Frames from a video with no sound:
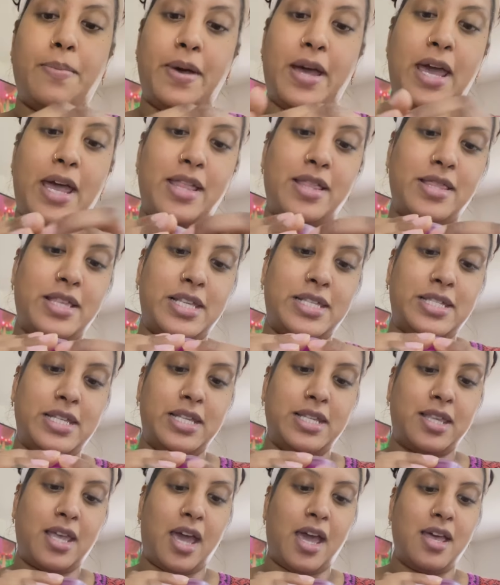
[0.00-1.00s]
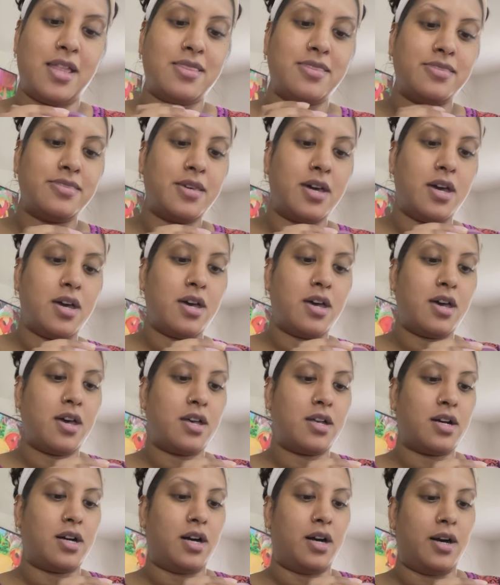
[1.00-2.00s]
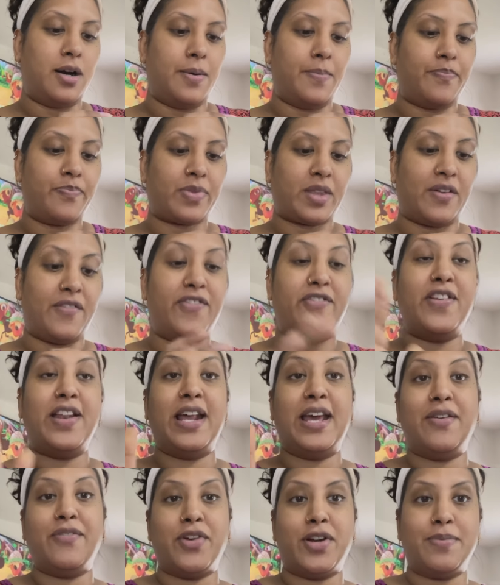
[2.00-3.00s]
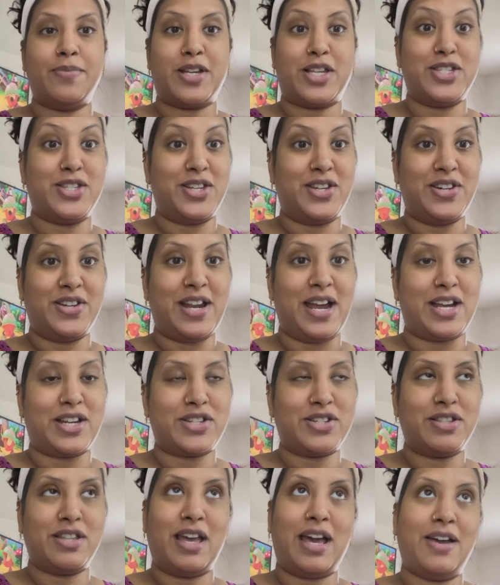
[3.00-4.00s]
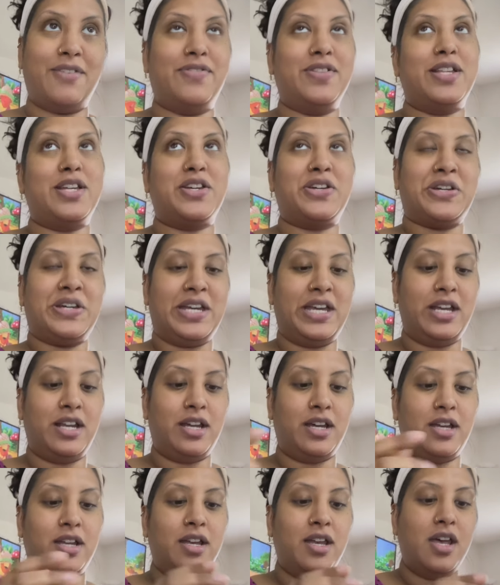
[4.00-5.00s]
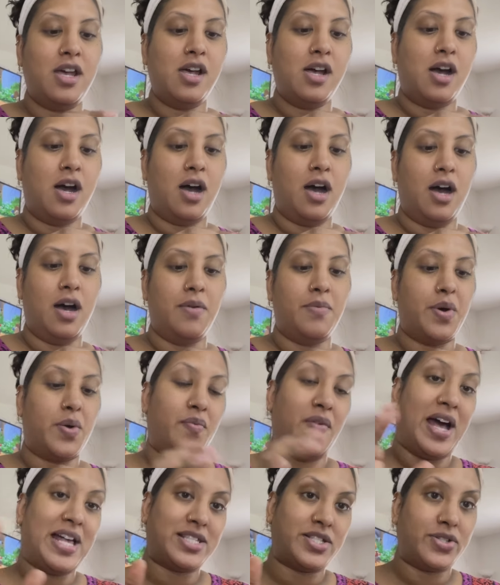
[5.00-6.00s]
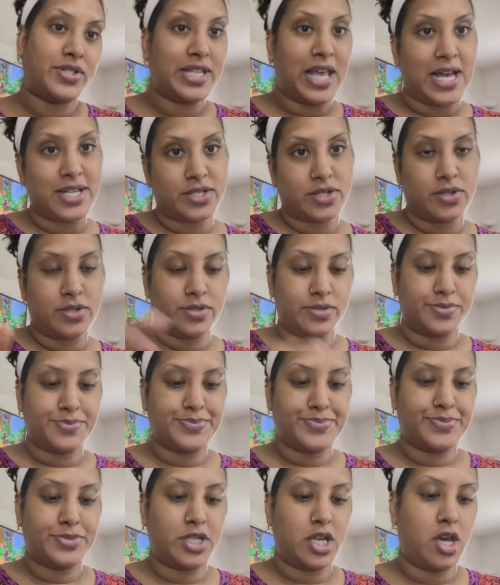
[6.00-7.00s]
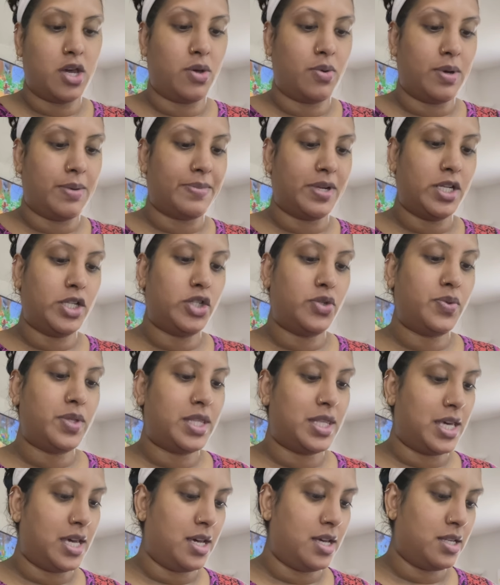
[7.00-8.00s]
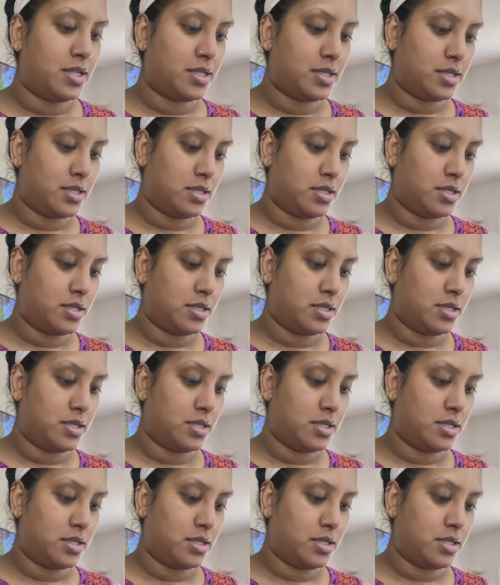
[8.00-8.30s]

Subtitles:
and this is in the flavor, because you could actually, I feel like you could eat it. Razzle Dazzle. So I'm gonna do this.